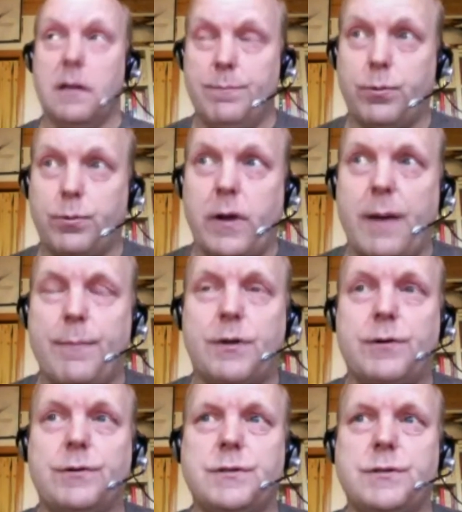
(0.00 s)

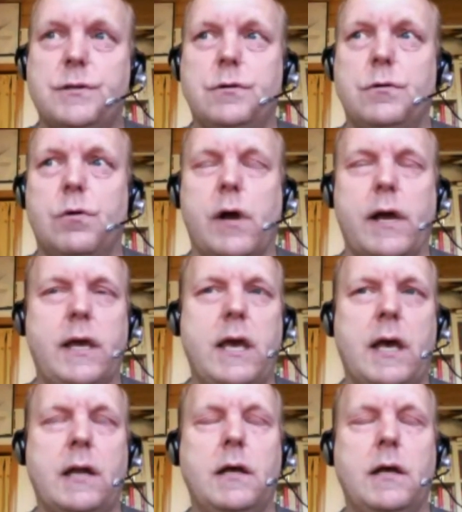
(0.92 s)
parameter too, or I
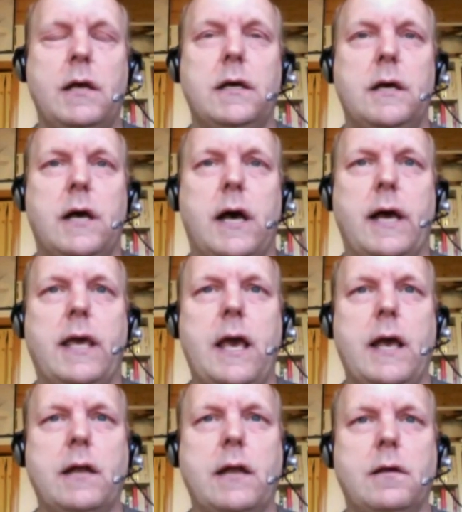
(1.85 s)
can't
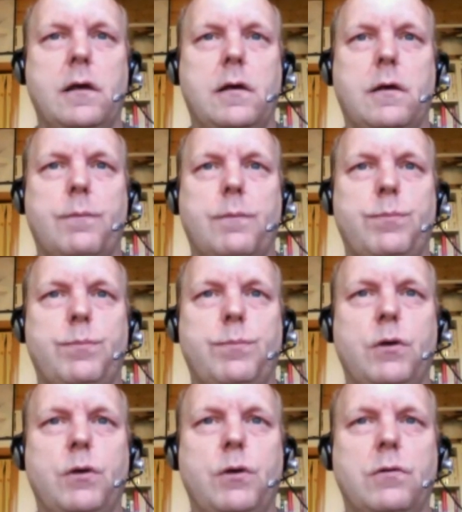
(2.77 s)
compute
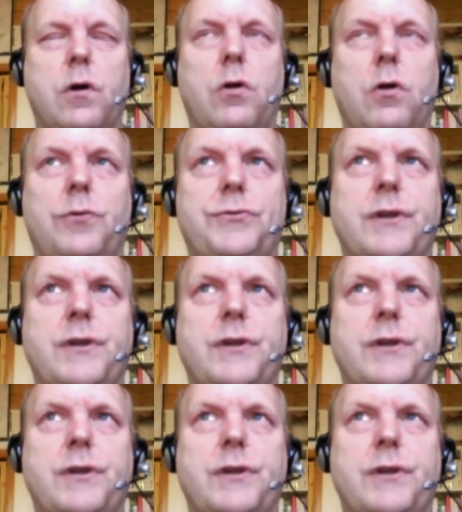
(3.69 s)
this result.